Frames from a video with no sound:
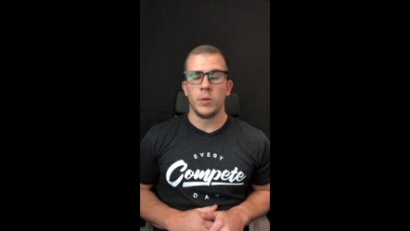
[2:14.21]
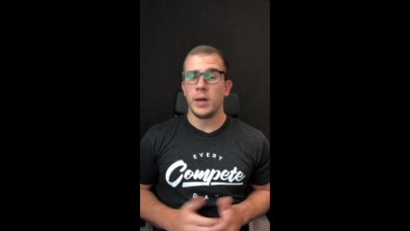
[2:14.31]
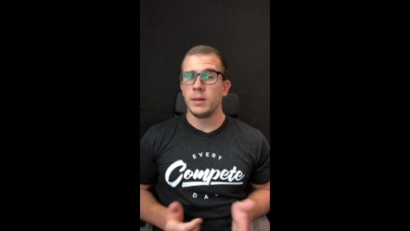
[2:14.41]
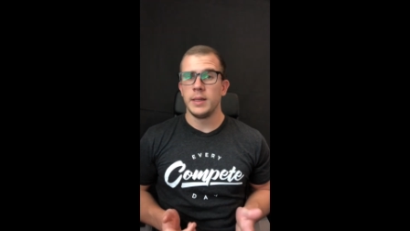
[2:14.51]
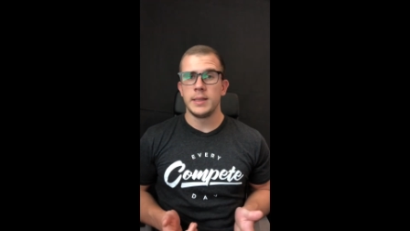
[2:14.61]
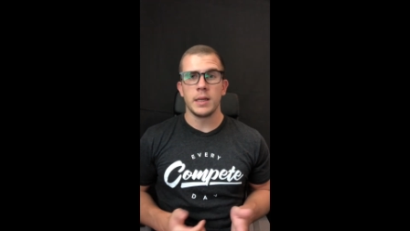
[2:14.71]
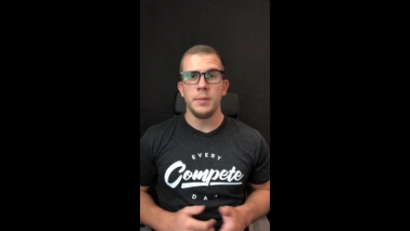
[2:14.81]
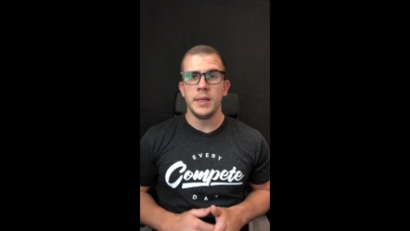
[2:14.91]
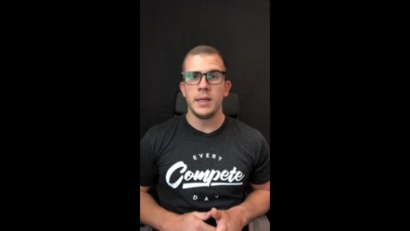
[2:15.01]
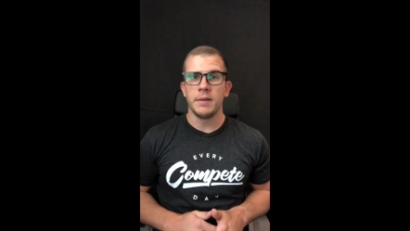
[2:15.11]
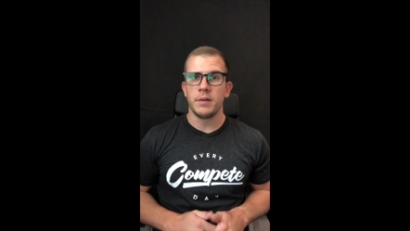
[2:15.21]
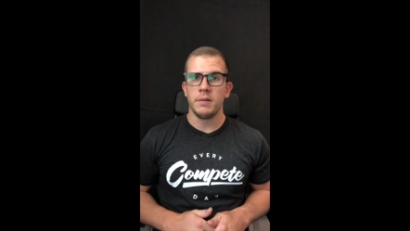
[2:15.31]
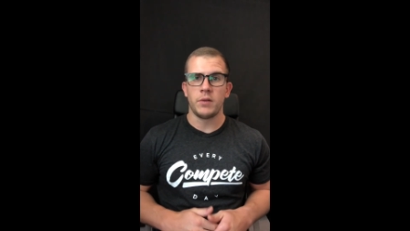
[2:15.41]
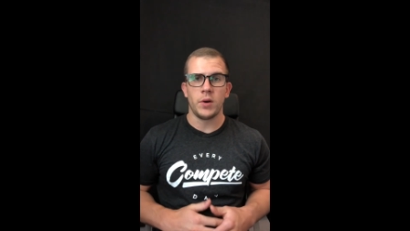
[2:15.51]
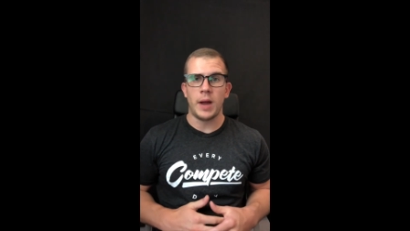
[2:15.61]
Well, it's gonna be
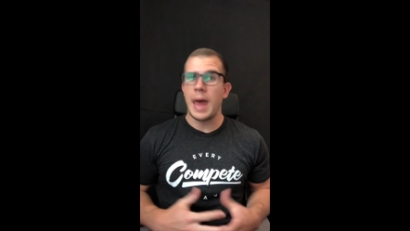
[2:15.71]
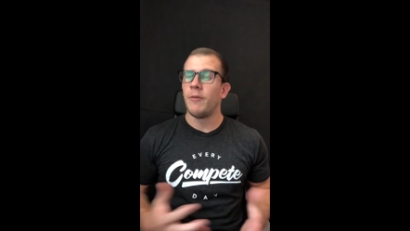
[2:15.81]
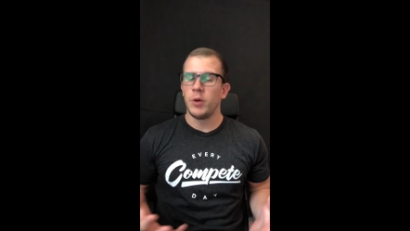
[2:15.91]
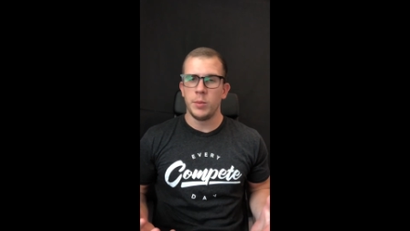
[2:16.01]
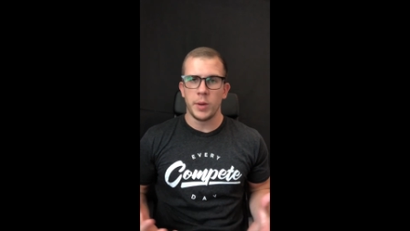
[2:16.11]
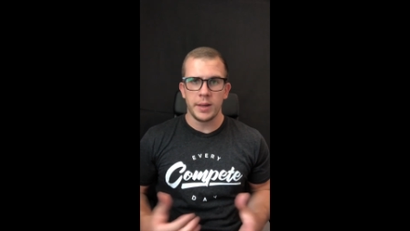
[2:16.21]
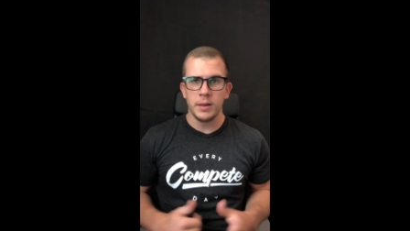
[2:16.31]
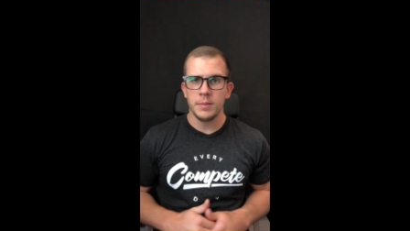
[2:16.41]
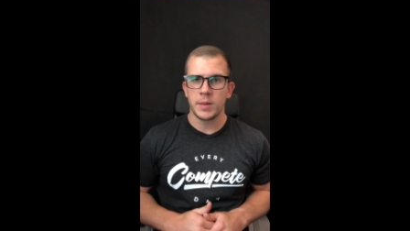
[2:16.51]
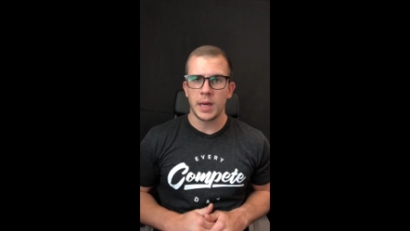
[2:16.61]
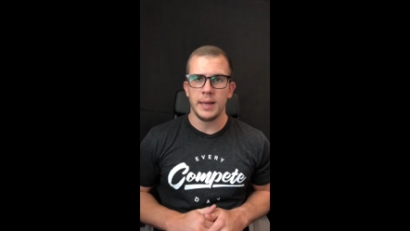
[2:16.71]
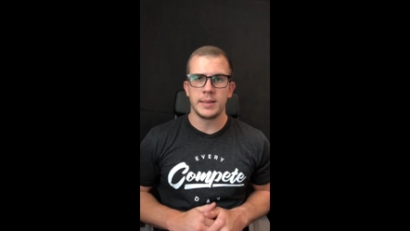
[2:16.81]
different for everybody, okay?